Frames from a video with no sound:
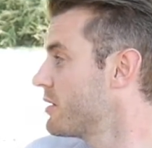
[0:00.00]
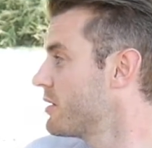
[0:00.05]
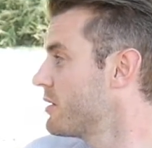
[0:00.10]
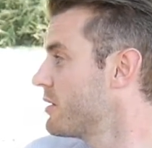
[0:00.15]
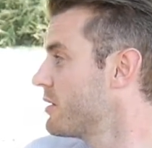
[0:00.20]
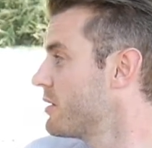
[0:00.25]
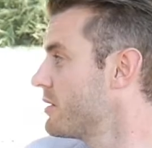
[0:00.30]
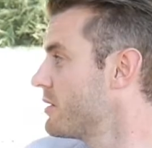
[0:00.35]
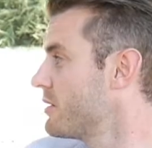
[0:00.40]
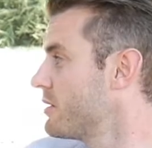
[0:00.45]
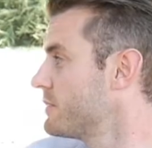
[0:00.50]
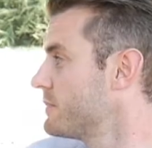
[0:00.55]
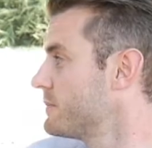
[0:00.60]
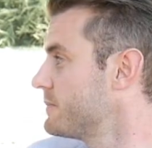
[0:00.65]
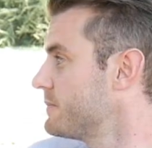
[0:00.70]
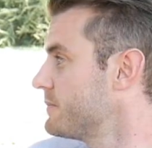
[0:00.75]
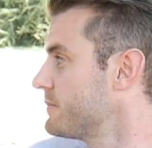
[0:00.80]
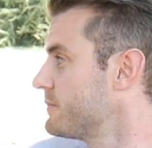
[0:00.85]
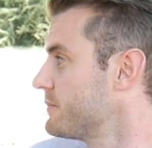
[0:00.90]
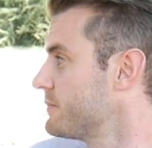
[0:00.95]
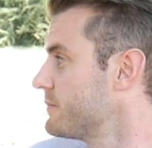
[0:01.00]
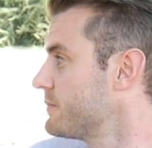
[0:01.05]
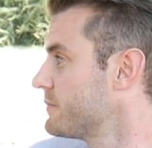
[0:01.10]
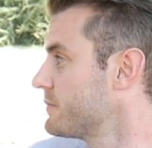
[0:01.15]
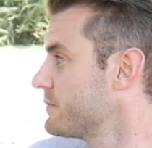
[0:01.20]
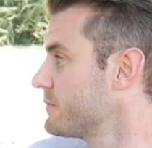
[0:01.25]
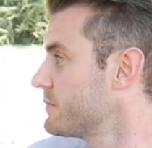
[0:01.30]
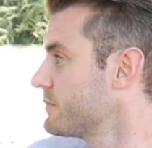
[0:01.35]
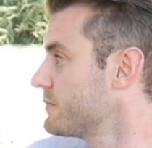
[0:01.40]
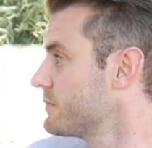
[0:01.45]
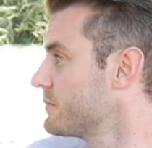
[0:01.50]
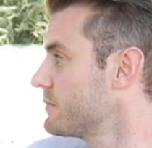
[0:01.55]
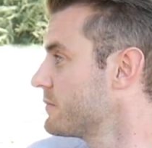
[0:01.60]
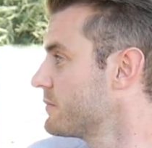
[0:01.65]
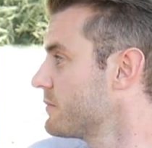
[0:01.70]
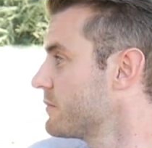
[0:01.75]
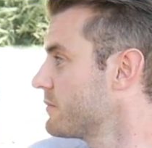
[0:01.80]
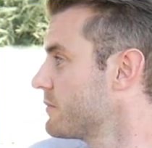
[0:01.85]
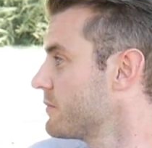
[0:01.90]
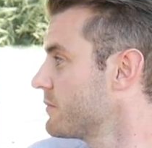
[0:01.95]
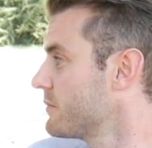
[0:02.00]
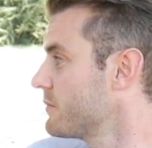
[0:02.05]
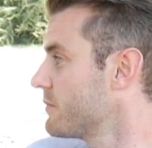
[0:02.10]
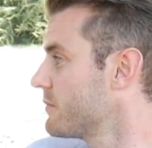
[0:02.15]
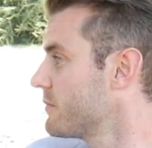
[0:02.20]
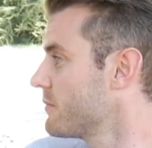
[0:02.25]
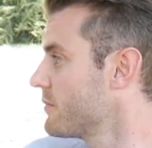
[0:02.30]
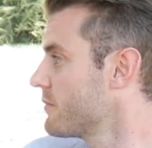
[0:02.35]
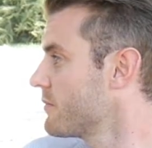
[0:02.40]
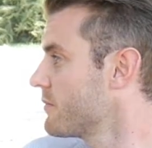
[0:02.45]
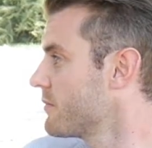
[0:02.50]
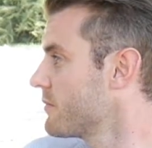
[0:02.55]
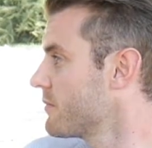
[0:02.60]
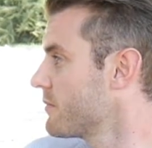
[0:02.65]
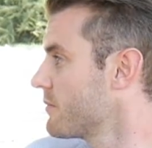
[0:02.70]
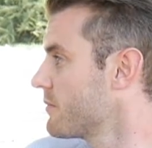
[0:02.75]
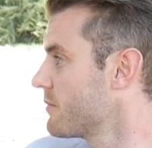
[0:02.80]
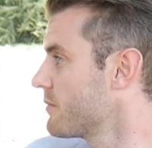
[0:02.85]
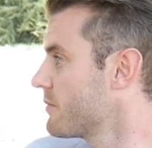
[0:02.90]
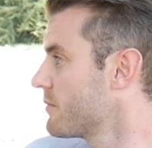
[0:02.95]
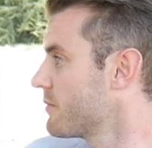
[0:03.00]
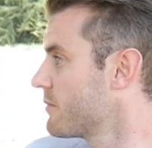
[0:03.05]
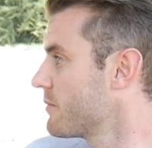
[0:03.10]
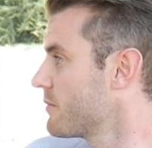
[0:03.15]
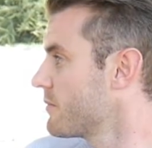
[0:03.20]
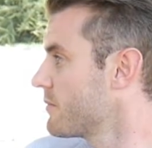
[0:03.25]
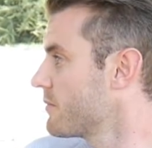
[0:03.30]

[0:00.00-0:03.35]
This person isn't speaking.